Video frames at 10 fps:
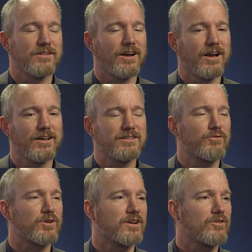uh,
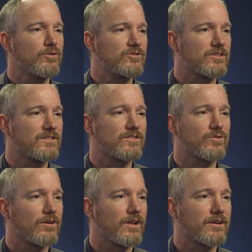different conclusions. It's
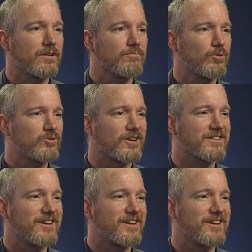sort of like a Rorschach